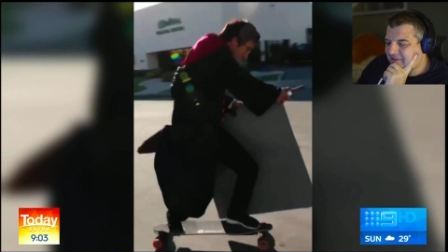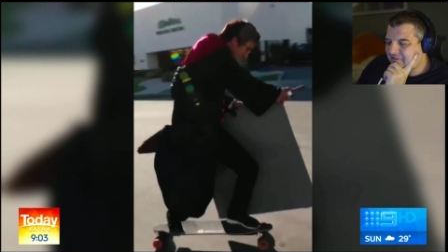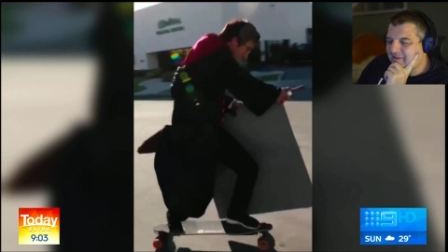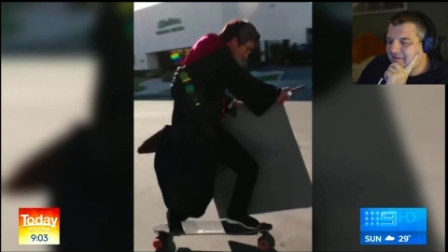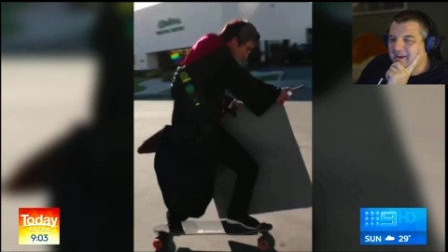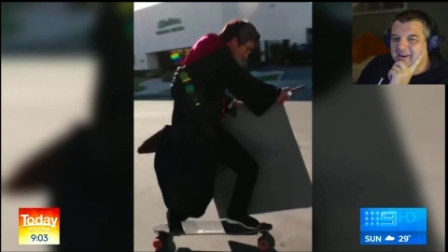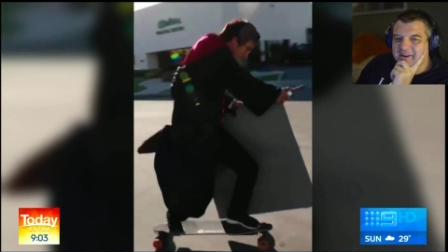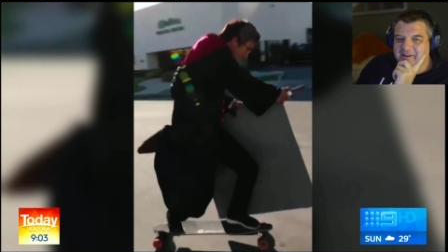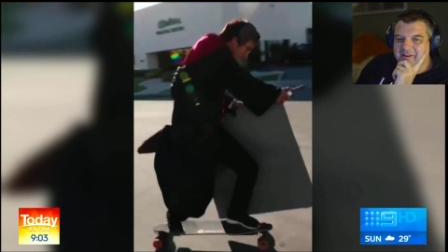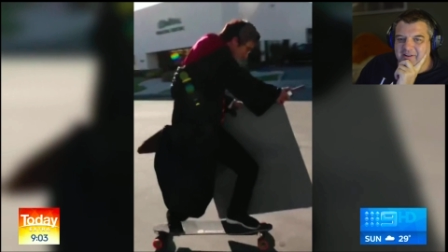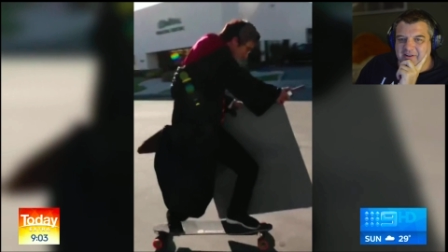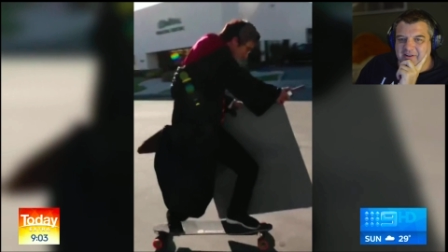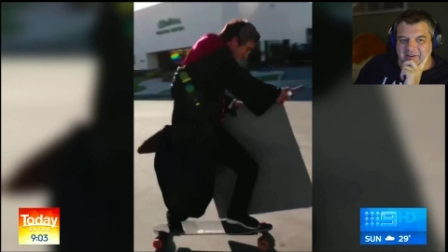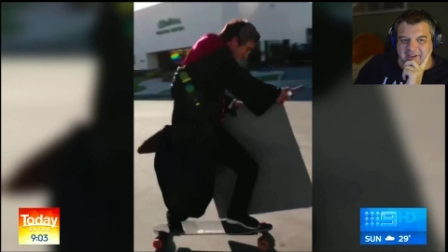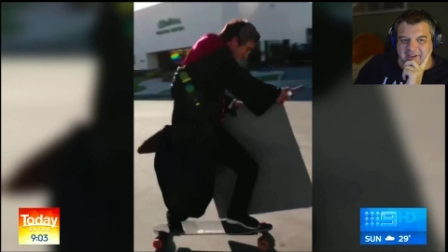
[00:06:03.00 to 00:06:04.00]
the Zach
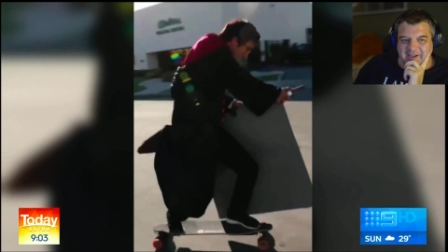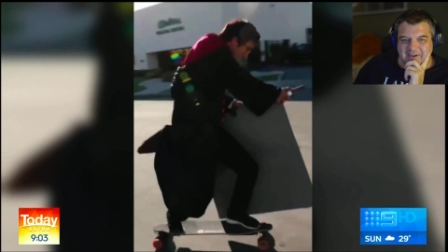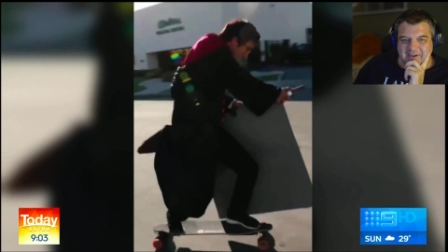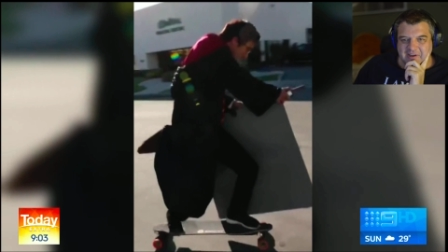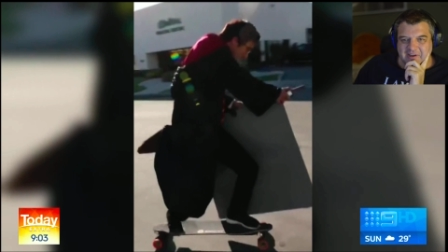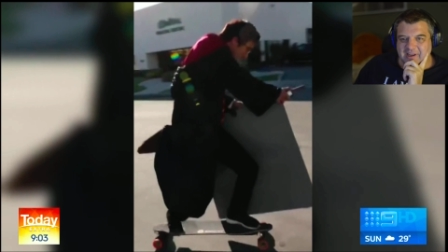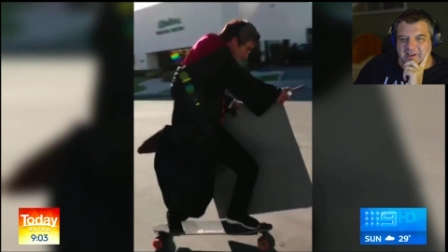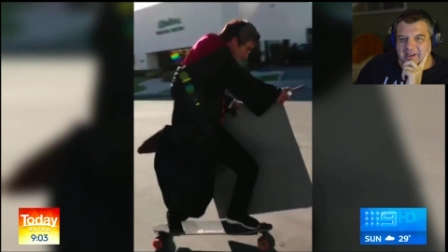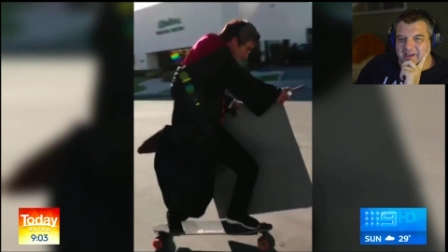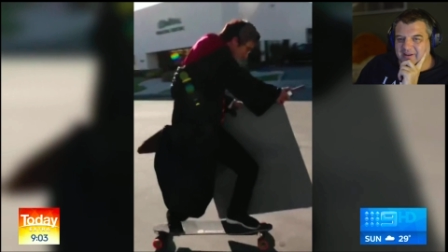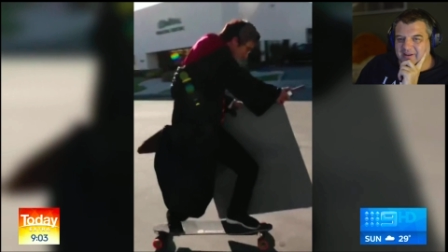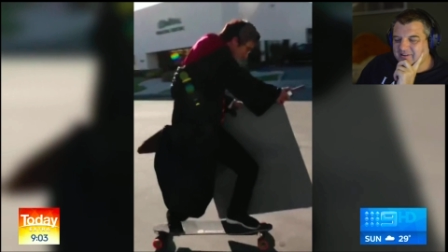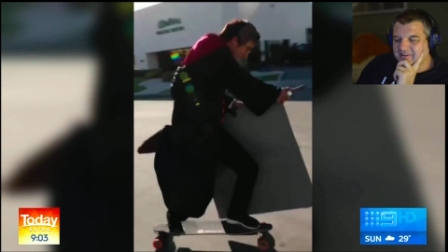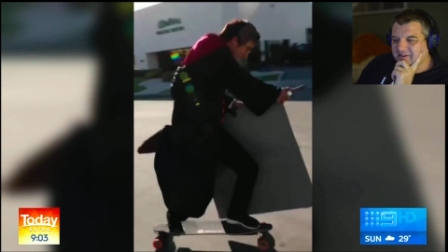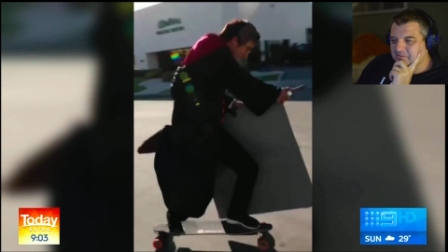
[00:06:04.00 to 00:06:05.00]
King
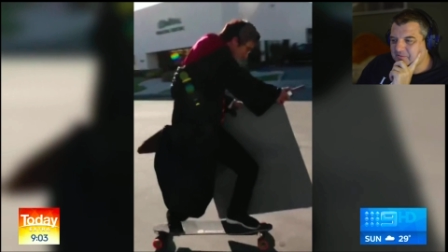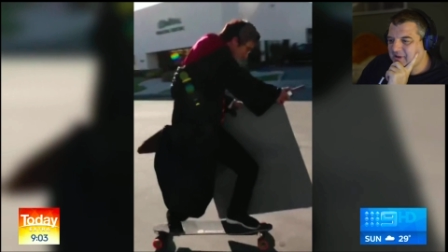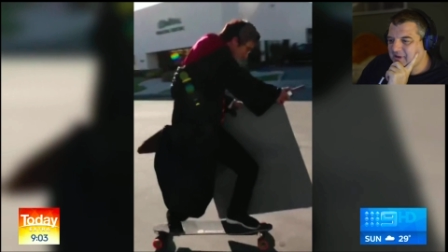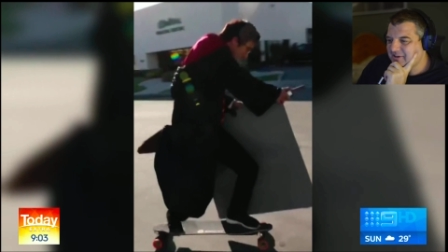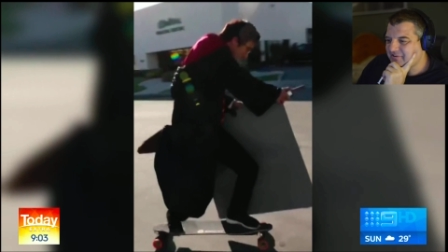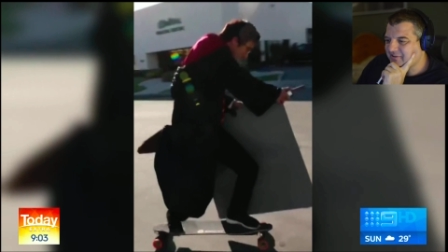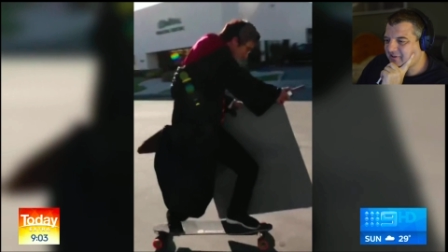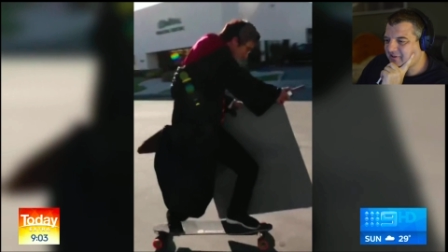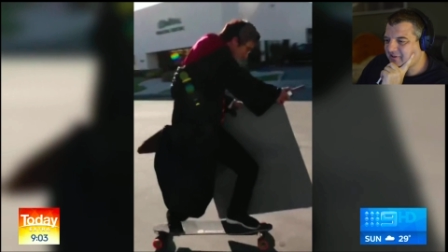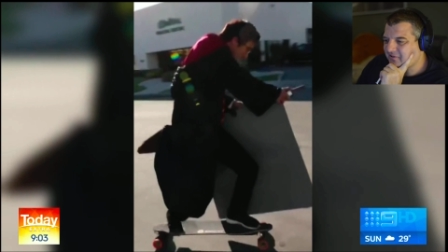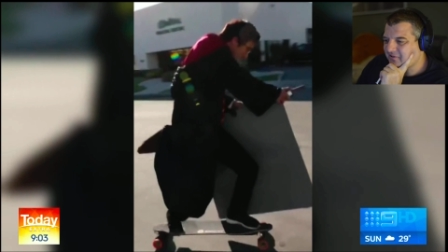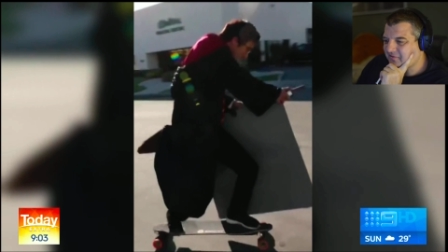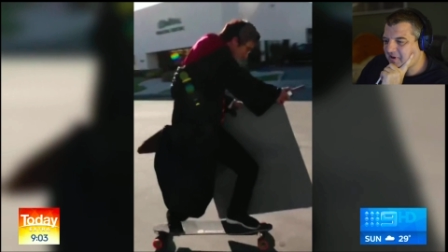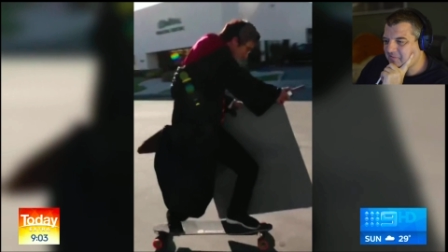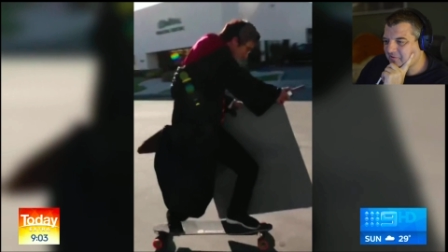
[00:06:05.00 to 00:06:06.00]
editing magic that
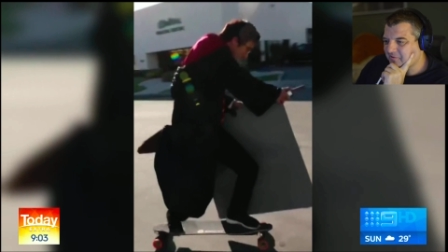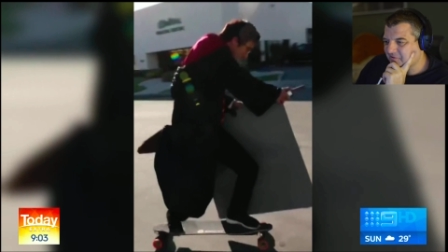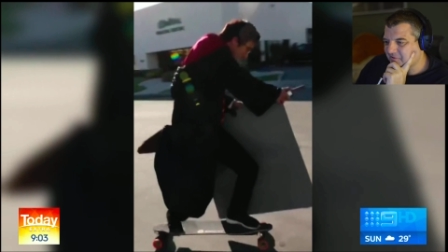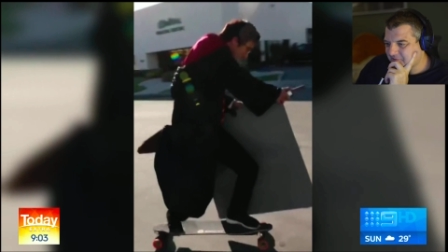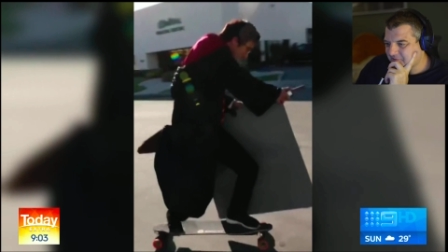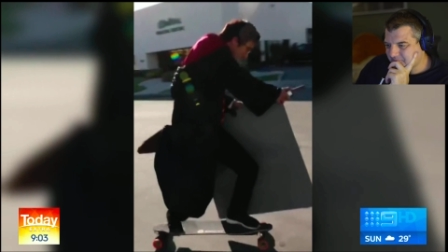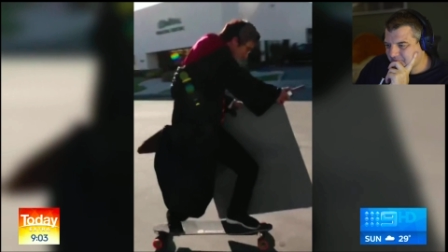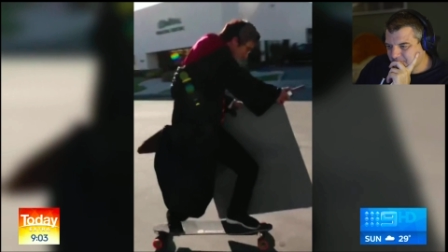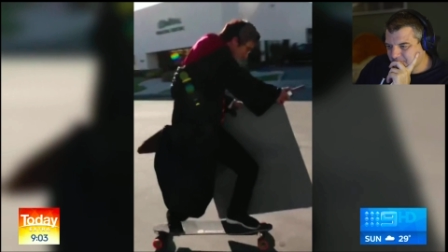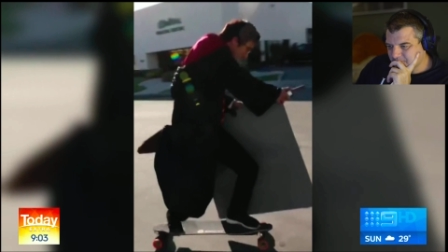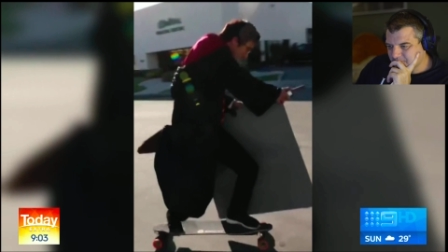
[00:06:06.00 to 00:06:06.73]
he's famous for.